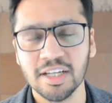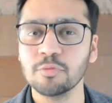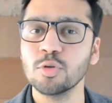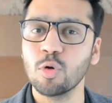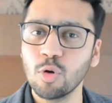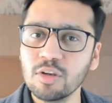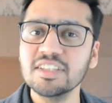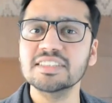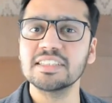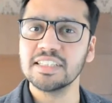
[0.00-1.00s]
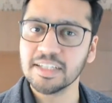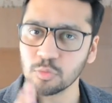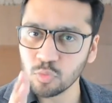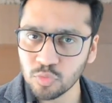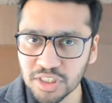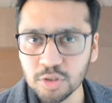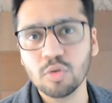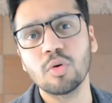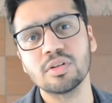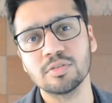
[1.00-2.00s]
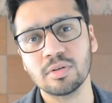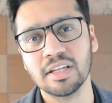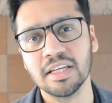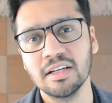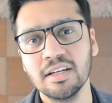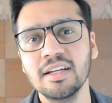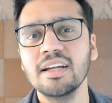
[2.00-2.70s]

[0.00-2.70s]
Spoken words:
and we always conduct video calls only.